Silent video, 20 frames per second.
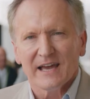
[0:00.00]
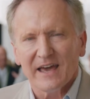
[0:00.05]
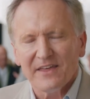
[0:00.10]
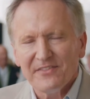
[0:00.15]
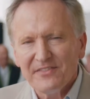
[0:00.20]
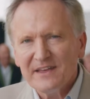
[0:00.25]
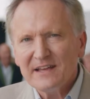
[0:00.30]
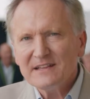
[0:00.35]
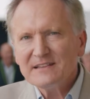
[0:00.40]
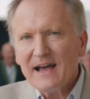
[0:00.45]

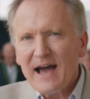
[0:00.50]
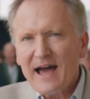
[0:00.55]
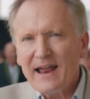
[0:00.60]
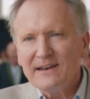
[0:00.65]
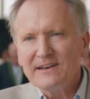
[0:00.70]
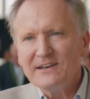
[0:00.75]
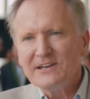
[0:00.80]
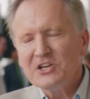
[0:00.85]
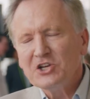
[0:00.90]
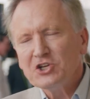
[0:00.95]
And that
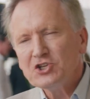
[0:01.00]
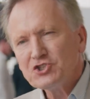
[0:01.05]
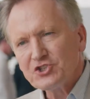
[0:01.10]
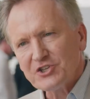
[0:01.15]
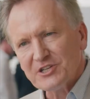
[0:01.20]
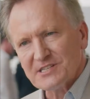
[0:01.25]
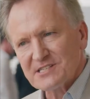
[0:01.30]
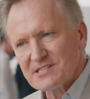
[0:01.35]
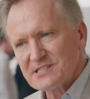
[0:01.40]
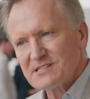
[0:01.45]

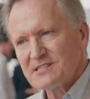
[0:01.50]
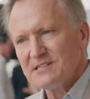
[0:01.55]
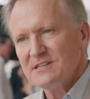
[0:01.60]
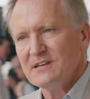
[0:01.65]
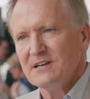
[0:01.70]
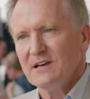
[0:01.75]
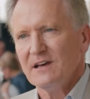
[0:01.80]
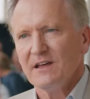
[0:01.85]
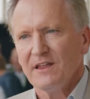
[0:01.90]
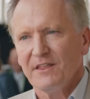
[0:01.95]
unleashes
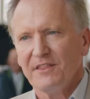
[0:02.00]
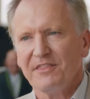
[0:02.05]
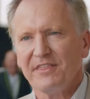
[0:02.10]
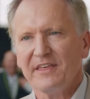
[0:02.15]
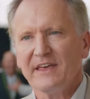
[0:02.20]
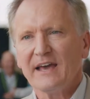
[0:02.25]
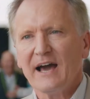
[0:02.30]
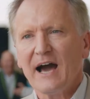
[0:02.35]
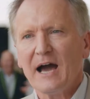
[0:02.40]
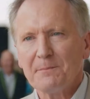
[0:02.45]

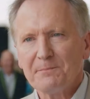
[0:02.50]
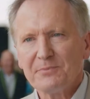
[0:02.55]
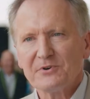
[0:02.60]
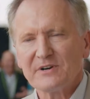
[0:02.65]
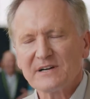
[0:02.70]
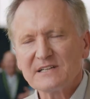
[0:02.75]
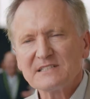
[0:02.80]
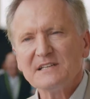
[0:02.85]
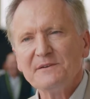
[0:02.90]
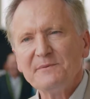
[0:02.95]
the
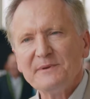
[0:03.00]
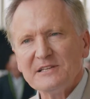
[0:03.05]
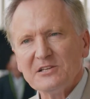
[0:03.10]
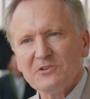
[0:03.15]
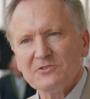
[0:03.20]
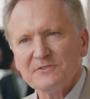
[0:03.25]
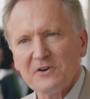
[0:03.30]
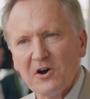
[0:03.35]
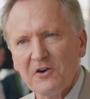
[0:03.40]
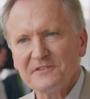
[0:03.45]

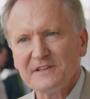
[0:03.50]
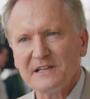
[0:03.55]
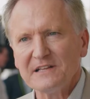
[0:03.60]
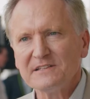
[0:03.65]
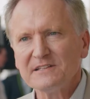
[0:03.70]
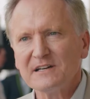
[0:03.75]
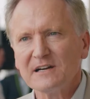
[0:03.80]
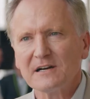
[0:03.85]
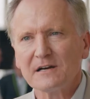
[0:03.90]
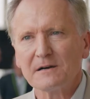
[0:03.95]
hyperactivity of the
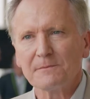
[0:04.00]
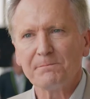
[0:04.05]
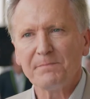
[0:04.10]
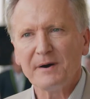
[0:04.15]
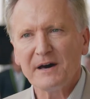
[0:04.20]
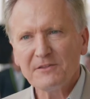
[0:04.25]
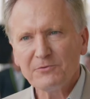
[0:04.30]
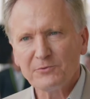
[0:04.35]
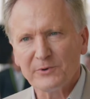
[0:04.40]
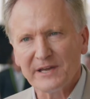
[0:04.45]
entire
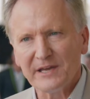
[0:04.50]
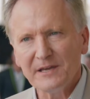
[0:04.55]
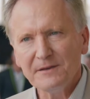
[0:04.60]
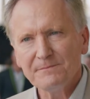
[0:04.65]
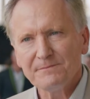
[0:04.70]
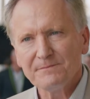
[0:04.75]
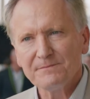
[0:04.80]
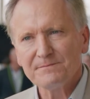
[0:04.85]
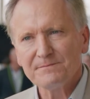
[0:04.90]
pathway.